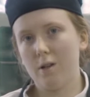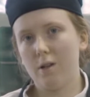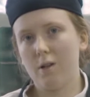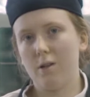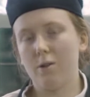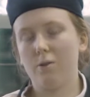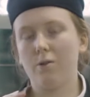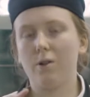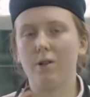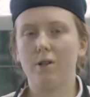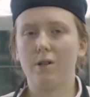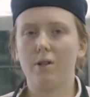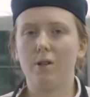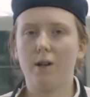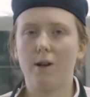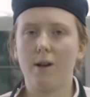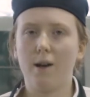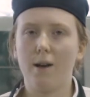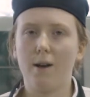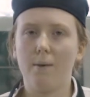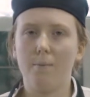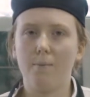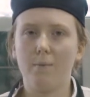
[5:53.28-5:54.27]

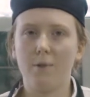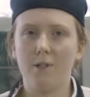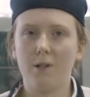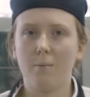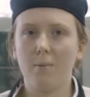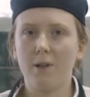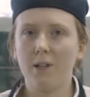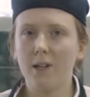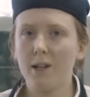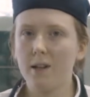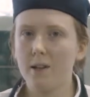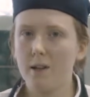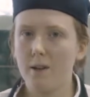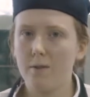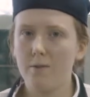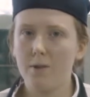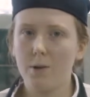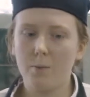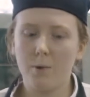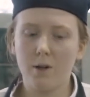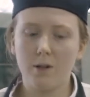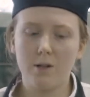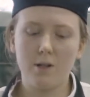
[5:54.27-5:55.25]
double it if
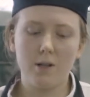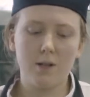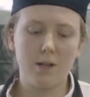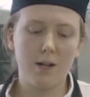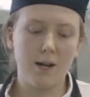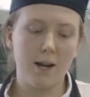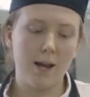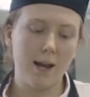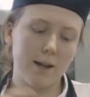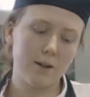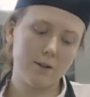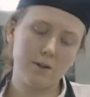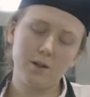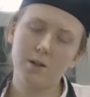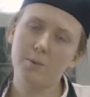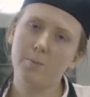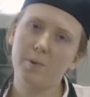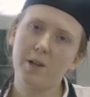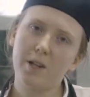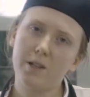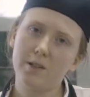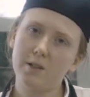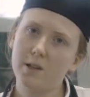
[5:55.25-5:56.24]
you wanted an extra
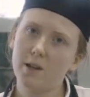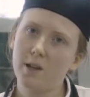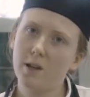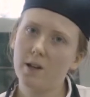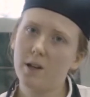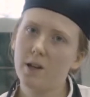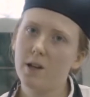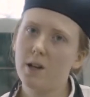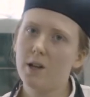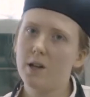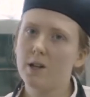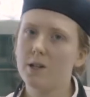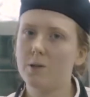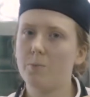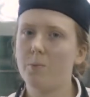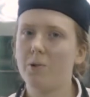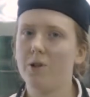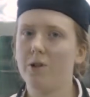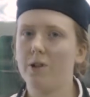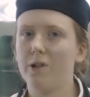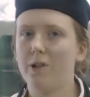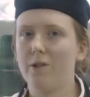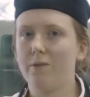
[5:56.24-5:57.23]
pizza to
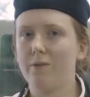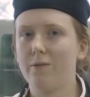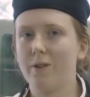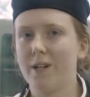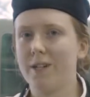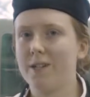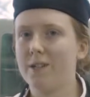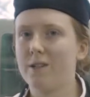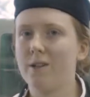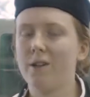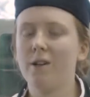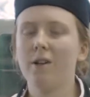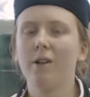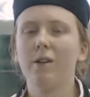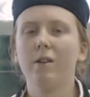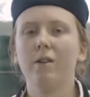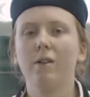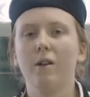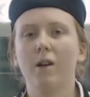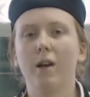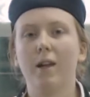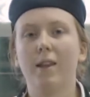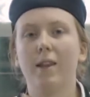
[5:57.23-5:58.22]
put in your freezer,
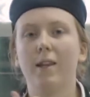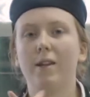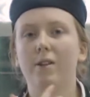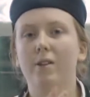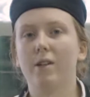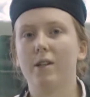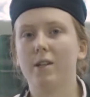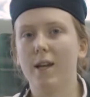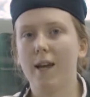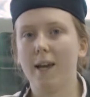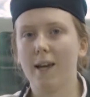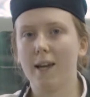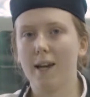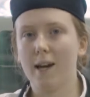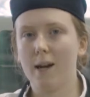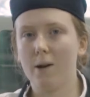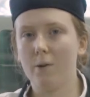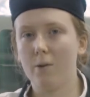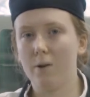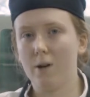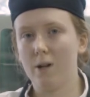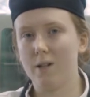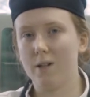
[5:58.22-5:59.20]
and then you could take it
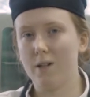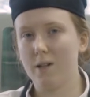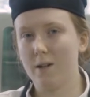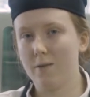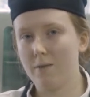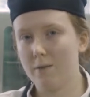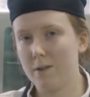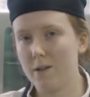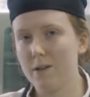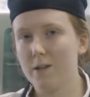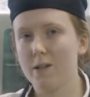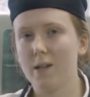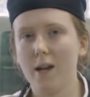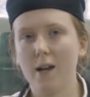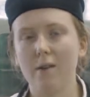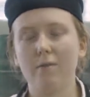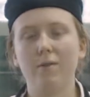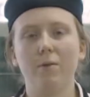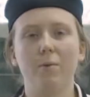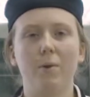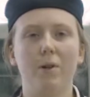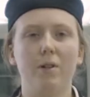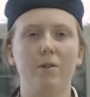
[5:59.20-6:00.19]
out on a different day
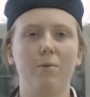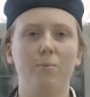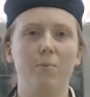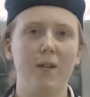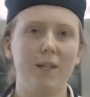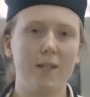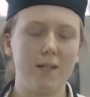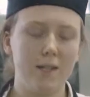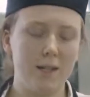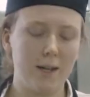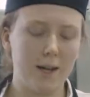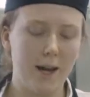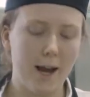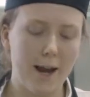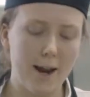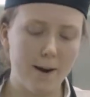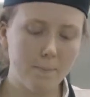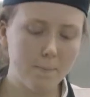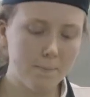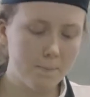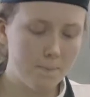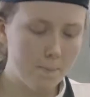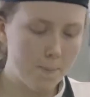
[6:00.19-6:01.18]
if you wanted pizza
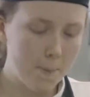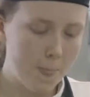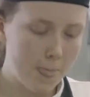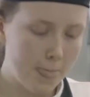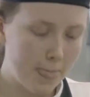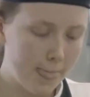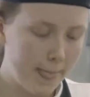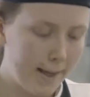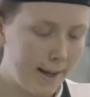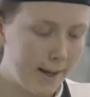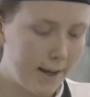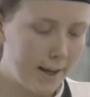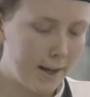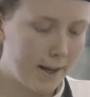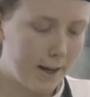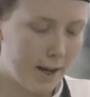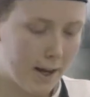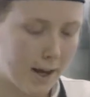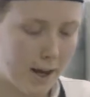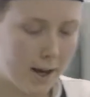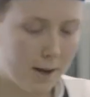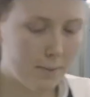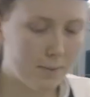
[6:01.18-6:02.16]
again.
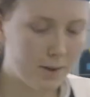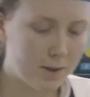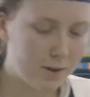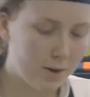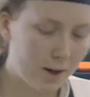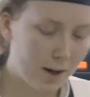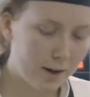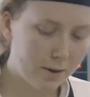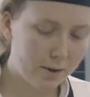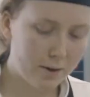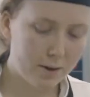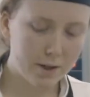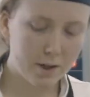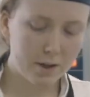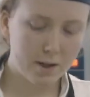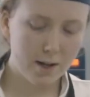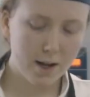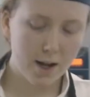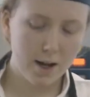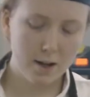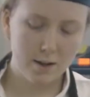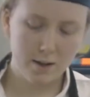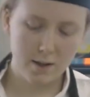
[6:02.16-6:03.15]
So I'm going to
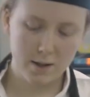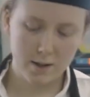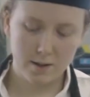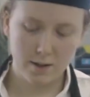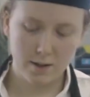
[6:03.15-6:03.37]
take this